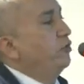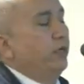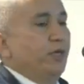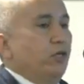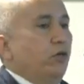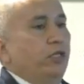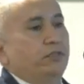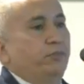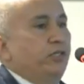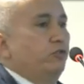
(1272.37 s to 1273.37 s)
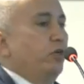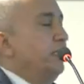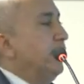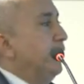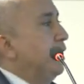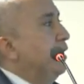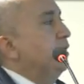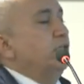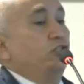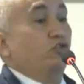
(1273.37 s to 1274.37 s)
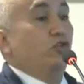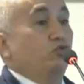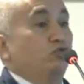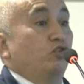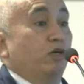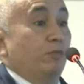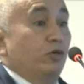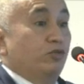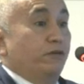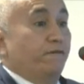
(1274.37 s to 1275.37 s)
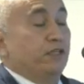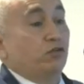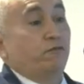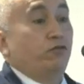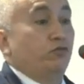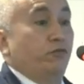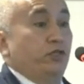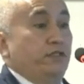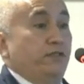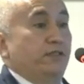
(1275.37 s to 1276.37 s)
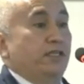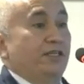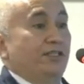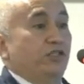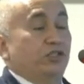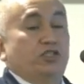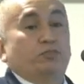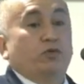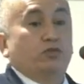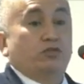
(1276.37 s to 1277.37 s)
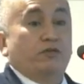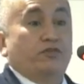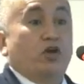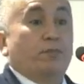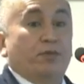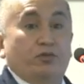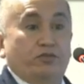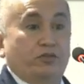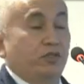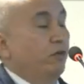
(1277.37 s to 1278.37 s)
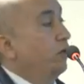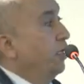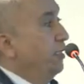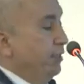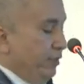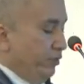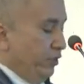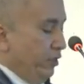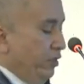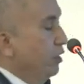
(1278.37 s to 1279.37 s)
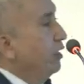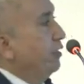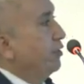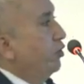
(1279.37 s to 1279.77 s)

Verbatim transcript: And my colleague Victor Aguilera is going to talk about the effects of food, for instance, in the response of copepod organisms in, in a